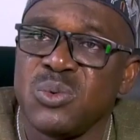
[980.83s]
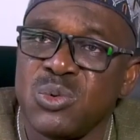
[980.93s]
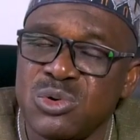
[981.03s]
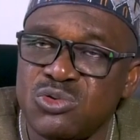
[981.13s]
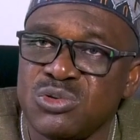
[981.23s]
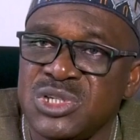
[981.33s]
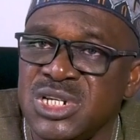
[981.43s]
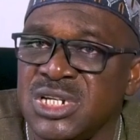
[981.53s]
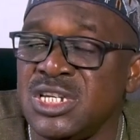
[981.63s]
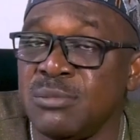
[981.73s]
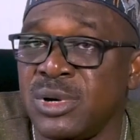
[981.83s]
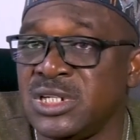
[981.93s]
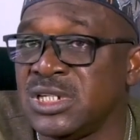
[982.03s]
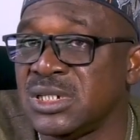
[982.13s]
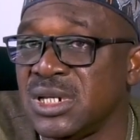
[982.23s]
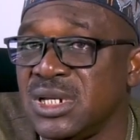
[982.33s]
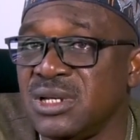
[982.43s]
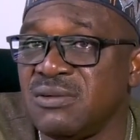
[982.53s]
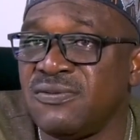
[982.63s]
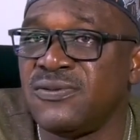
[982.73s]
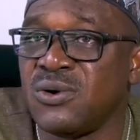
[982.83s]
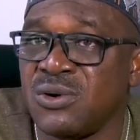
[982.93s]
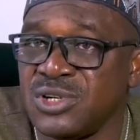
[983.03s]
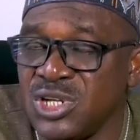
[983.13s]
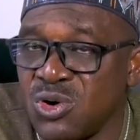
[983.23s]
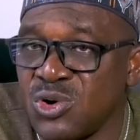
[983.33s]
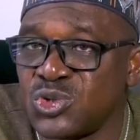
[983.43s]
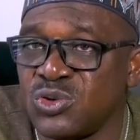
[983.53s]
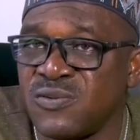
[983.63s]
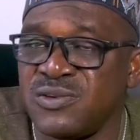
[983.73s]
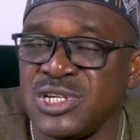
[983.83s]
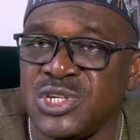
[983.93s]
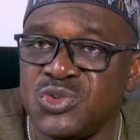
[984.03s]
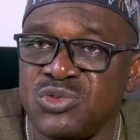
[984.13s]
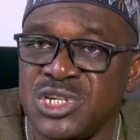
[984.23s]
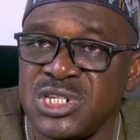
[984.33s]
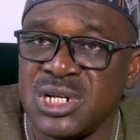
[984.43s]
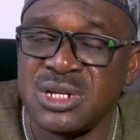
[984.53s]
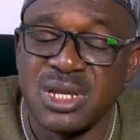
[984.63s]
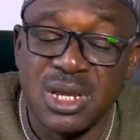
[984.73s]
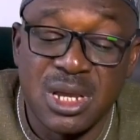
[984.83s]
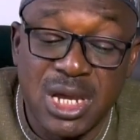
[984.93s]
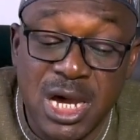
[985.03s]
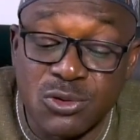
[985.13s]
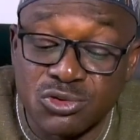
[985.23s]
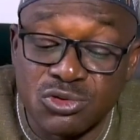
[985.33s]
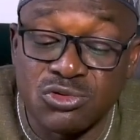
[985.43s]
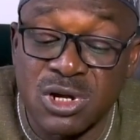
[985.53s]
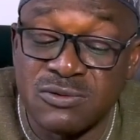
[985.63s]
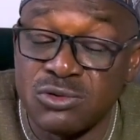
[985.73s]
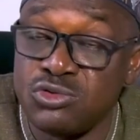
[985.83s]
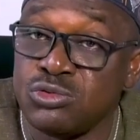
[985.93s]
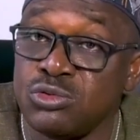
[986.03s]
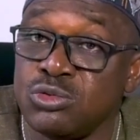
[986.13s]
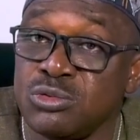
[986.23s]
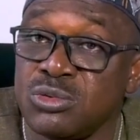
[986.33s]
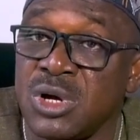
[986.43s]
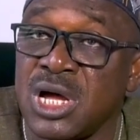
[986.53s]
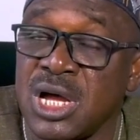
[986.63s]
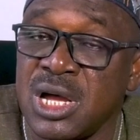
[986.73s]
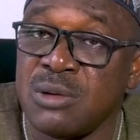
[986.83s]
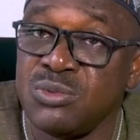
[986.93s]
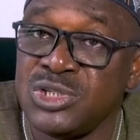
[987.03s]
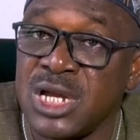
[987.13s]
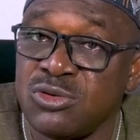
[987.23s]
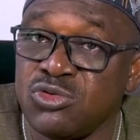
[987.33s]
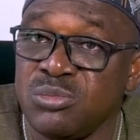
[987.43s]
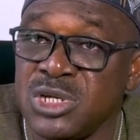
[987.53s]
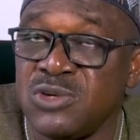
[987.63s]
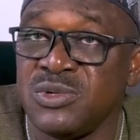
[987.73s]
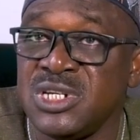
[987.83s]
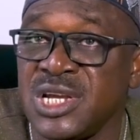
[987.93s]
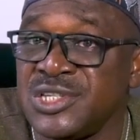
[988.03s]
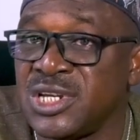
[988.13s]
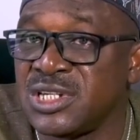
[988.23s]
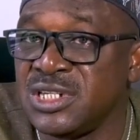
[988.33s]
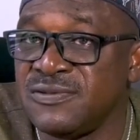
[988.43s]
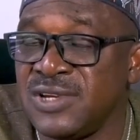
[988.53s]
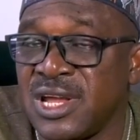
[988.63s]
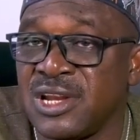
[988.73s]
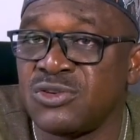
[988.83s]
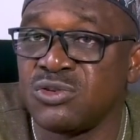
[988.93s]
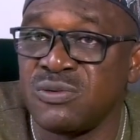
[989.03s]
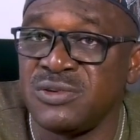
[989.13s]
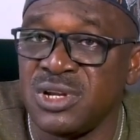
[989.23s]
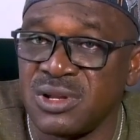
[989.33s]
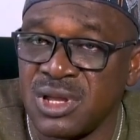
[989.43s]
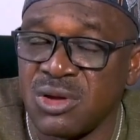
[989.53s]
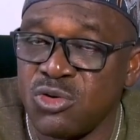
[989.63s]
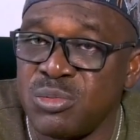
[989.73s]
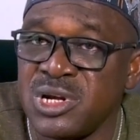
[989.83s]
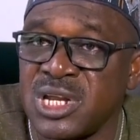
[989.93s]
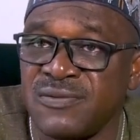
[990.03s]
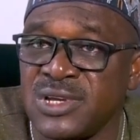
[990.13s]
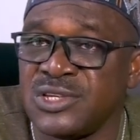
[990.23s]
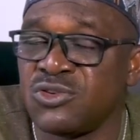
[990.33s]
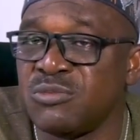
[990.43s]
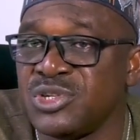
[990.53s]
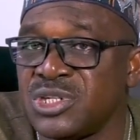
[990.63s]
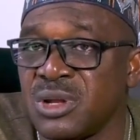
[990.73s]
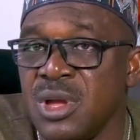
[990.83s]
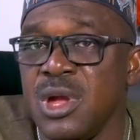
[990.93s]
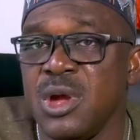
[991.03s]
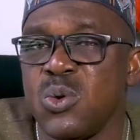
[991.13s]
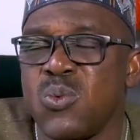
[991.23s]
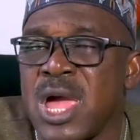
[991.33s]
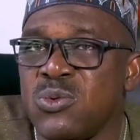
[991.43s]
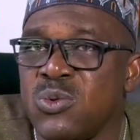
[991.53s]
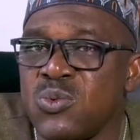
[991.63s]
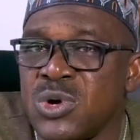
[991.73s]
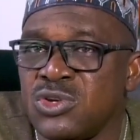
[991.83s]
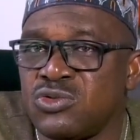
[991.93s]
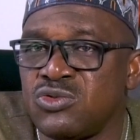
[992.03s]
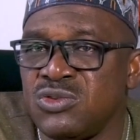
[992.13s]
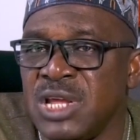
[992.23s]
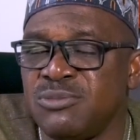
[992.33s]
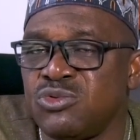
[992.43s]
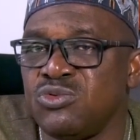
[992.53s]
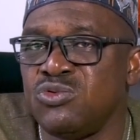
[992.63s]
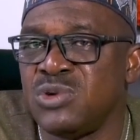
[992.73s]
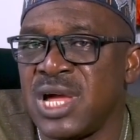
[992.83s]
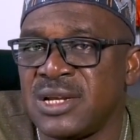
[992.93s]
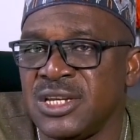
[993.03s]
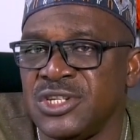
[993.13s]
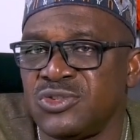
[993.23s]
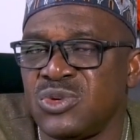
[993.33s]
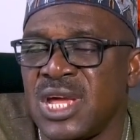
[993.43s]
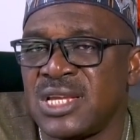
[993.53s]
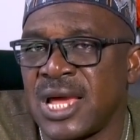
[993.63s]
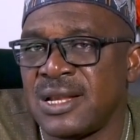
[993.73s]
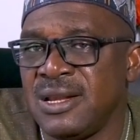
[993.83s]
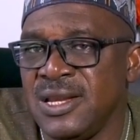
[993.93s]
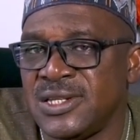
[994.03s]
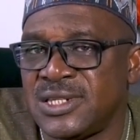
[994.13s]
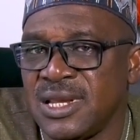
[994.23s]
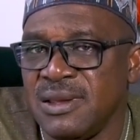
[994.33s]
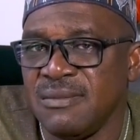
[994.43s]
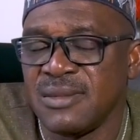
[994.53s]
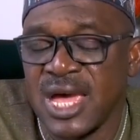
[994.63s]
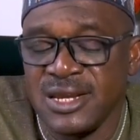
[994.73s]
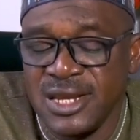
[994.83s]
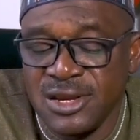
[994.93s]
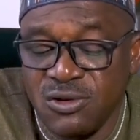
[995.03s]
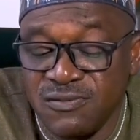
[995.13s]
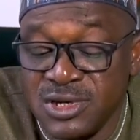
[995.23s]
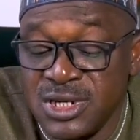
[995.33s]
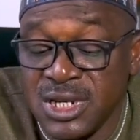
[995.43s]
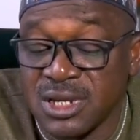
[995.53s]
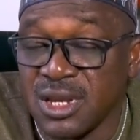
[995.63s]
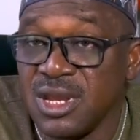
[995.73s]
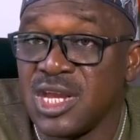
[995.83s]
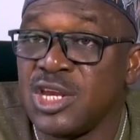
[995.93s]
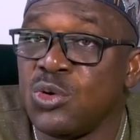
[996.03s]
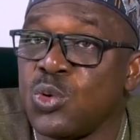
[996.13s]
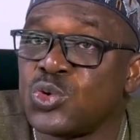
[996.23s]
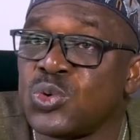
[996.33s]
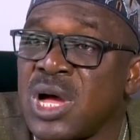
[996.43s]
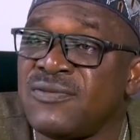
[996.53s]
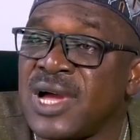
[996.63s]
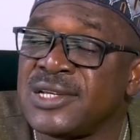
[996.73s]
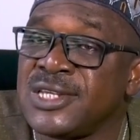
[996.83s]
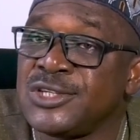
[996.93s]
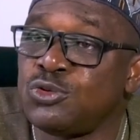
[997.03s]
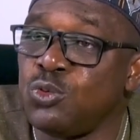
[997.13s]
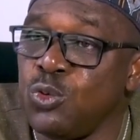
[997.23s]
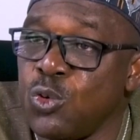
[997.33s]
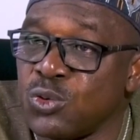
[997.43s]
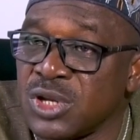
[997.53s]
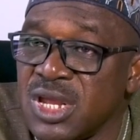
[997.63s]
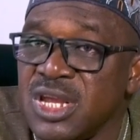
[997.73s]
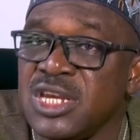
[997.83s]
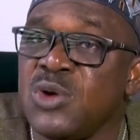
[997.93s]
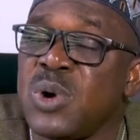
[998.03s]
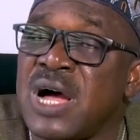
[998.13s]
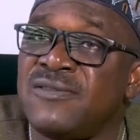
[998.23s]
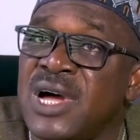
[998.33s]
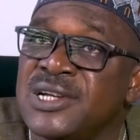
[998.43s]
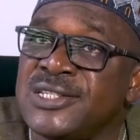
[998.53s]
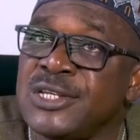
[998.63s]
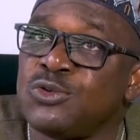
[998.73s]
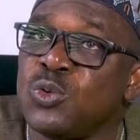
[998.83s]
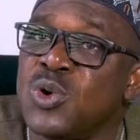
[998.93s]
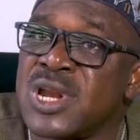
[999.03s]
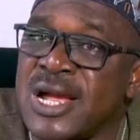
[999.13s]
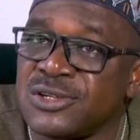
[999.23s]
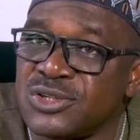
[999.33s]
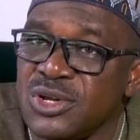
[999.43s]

want to take the burden for the cost of registration. I will soon travel to Abuja to meet with the Executive Director of the Corporate Affairs Commission. Why we want them to do that is so that at least by the end of the day, they will also have access to loan. They will have access to grants,